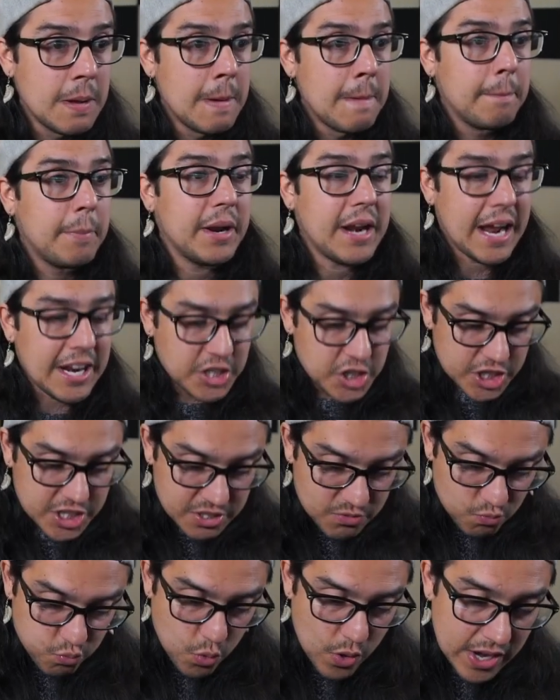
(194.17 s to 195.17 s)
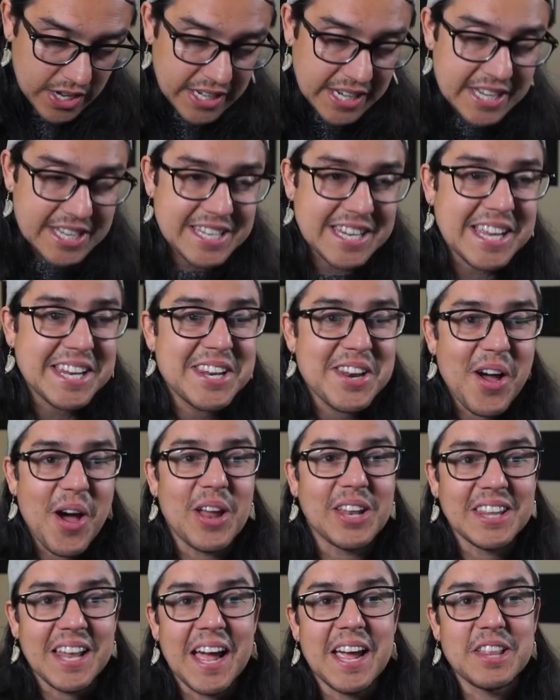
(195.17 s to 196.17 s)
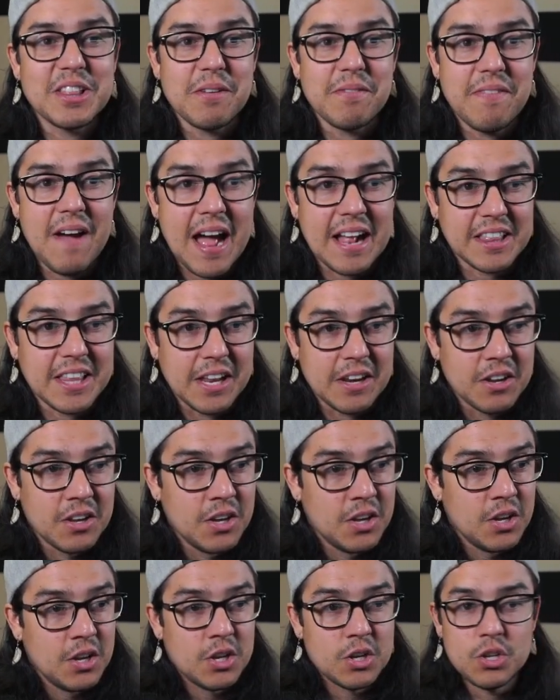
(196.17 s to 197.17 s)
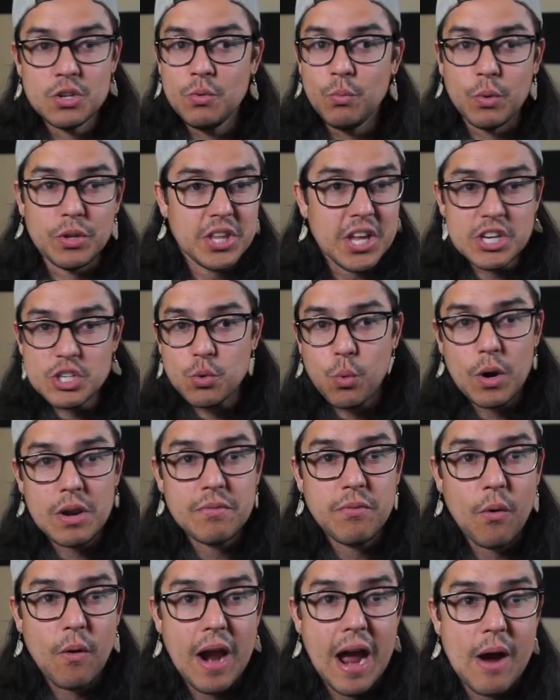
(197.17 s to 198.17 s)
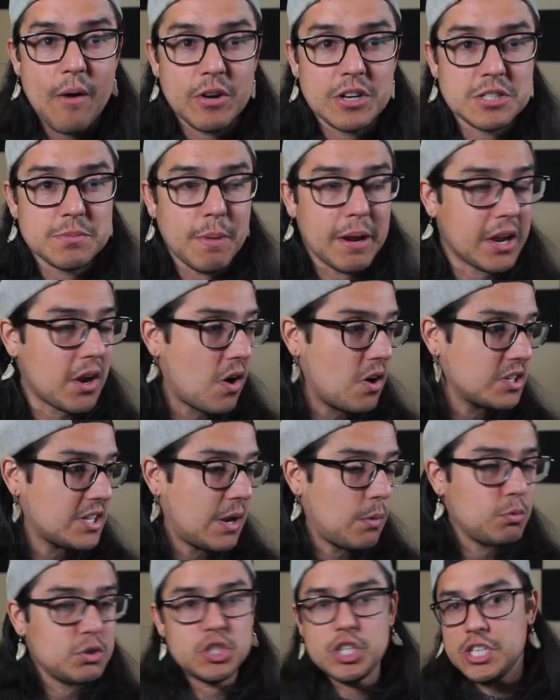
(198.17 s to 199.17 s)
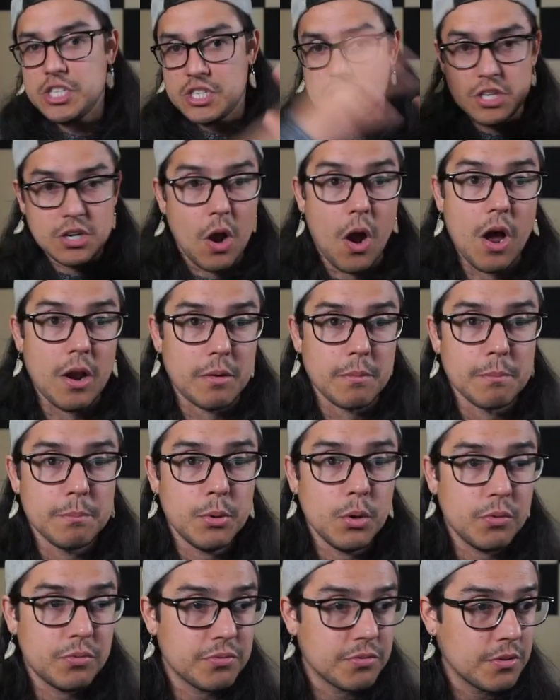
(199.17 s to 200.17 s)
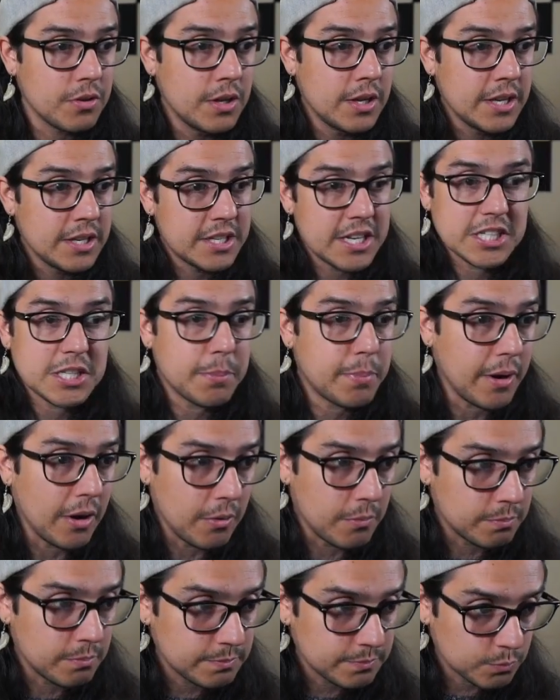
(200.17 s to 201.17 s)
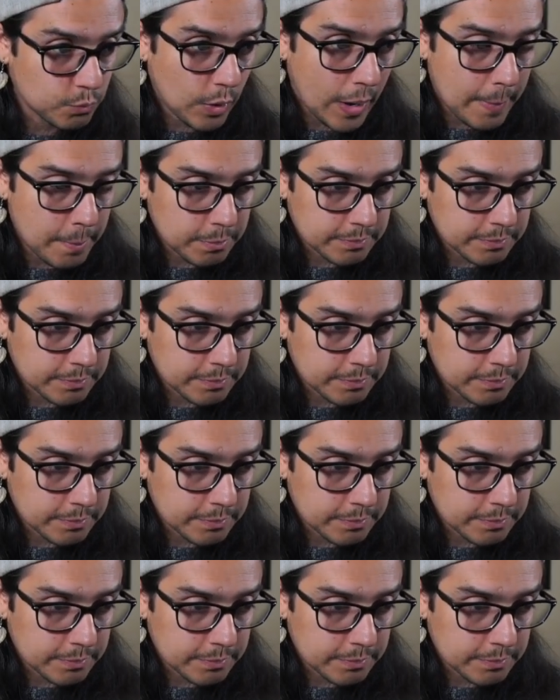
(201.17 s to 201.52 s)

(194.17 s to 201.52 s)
But I just really did not like the fact that within 24 hours, my content was just gone. Poof, disappeared, right?